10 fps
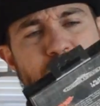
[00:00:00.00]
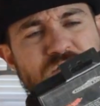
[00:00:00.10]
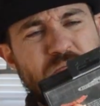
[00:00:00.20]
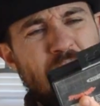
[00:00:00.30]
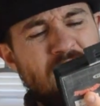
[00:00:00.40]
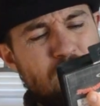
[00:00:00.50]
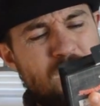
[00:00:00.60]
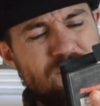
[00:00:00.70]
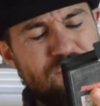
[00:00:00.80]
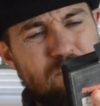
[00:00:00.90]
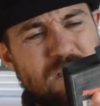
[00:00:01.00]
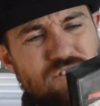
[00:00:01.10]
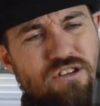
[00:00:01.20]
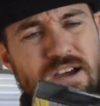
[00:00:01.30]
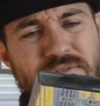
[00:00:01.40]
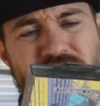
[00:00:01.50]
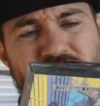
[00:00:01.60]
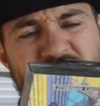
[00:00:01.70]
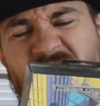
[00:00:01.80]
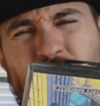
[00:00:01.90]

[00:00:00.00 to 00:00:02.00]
of Spider-Man for the Mega Drive. Never